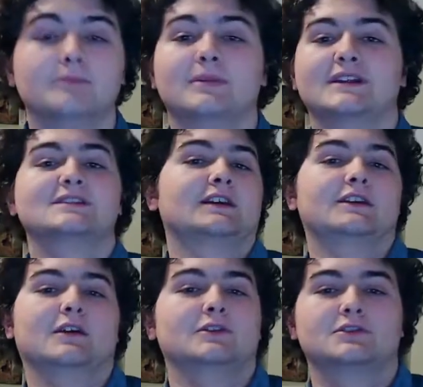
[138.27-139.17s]
but it's like,
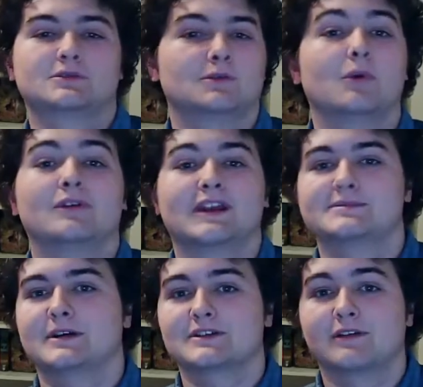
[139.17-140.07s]
you won't get as
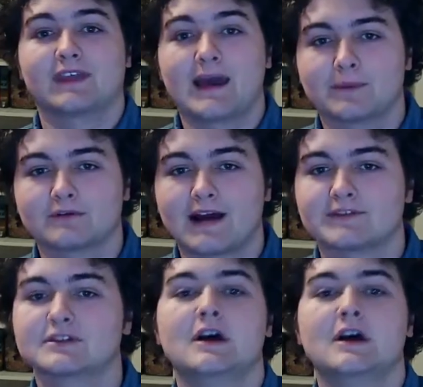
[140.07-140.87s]
much out of the epigraphs.